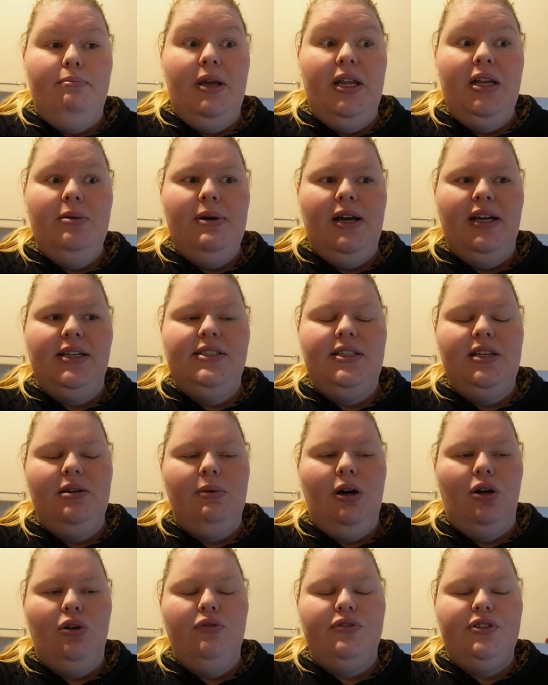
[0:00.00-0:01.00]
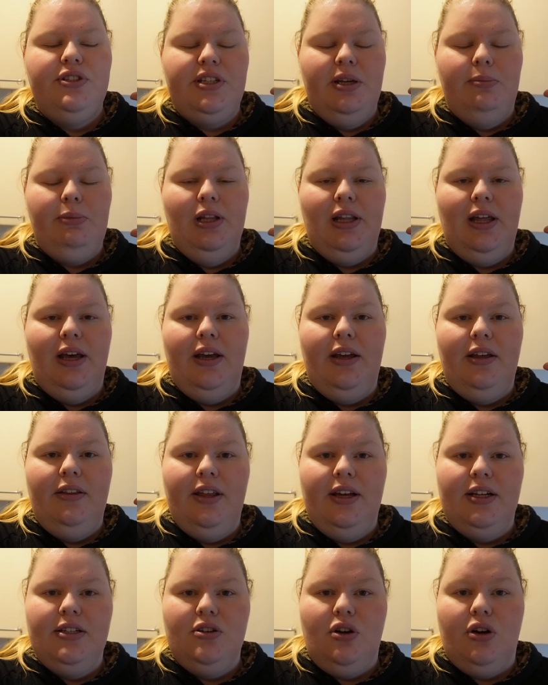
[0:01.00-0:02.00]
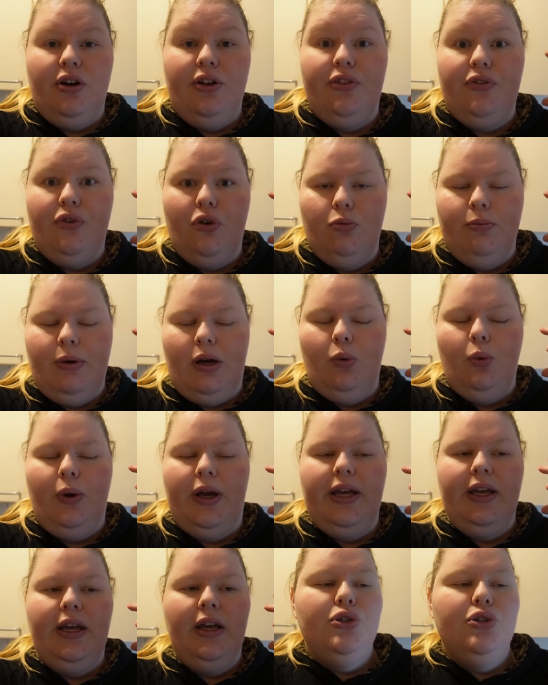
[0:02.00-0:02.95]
minimize the amount of stimuli that are thrown my way.